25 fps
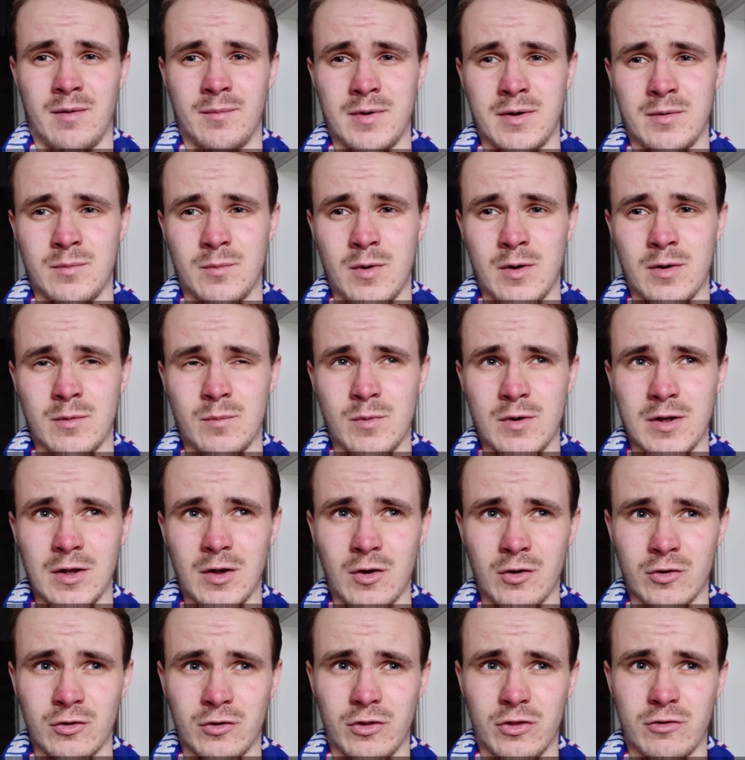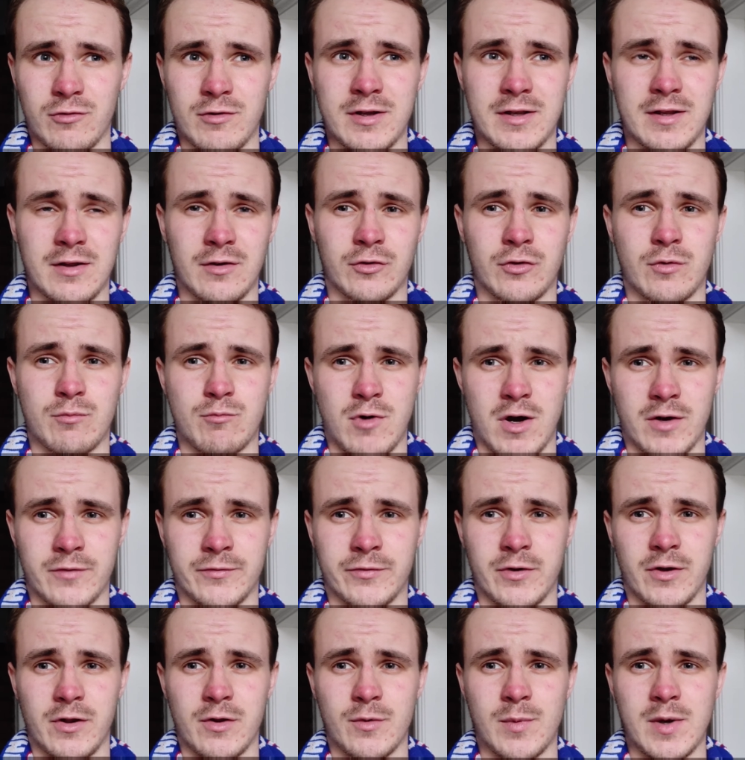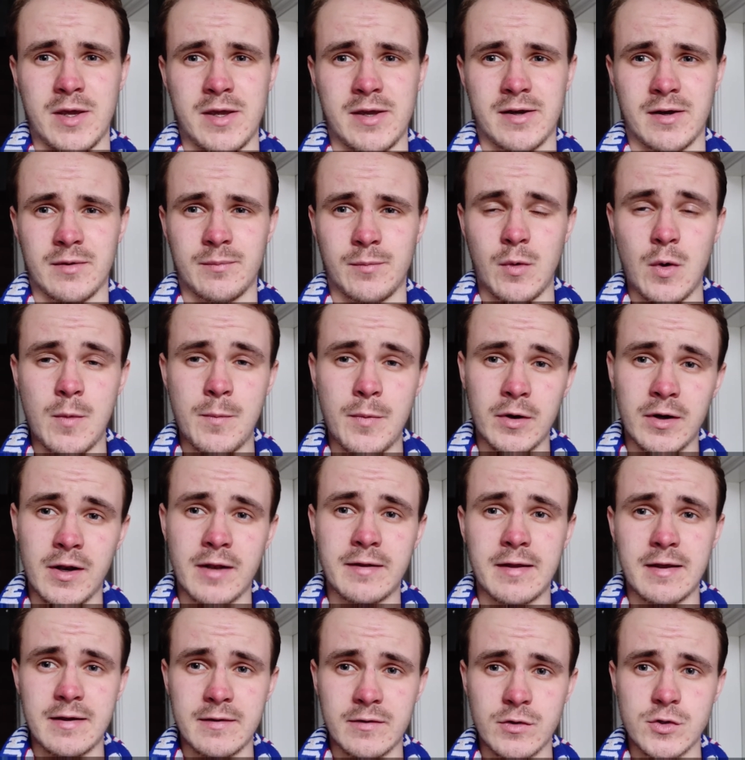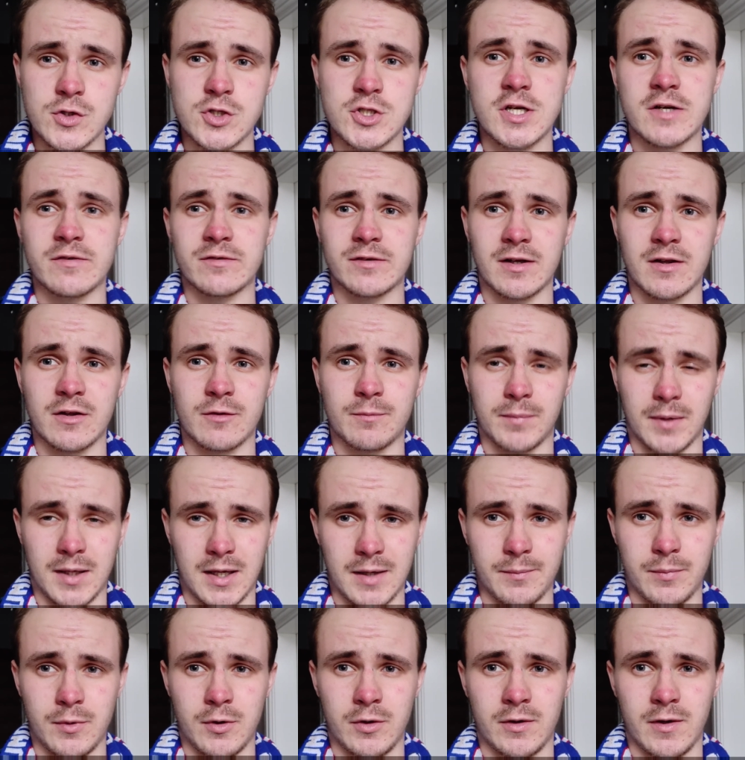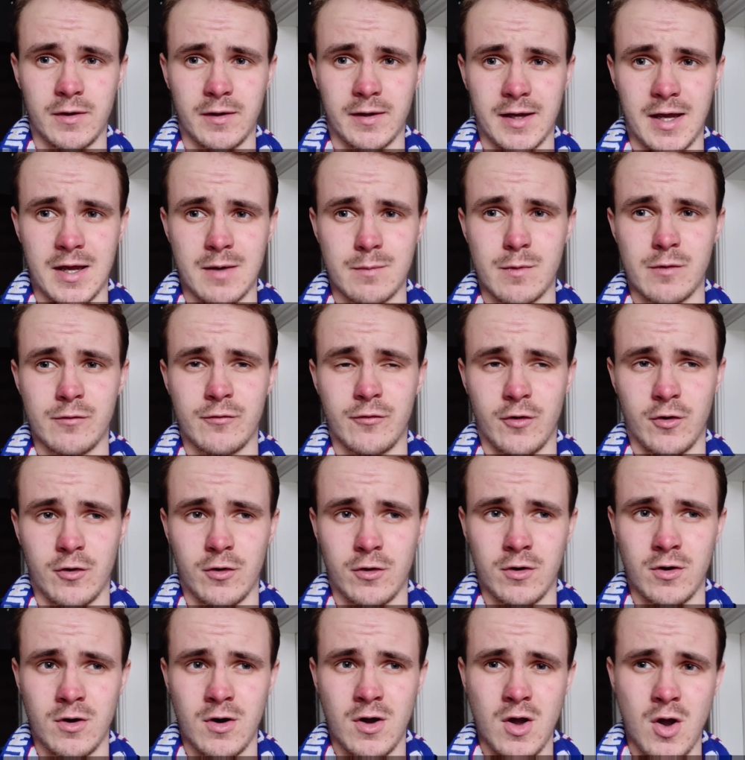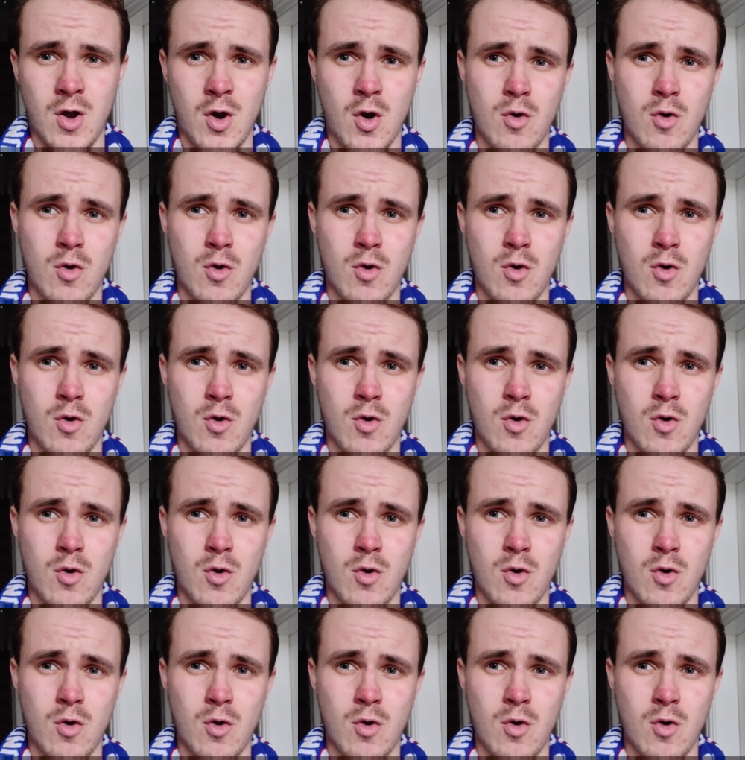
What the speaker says: I mean, we lost 3-0 to Bradford at the weekend, but we put in a decent shift against Blackburn in the game before.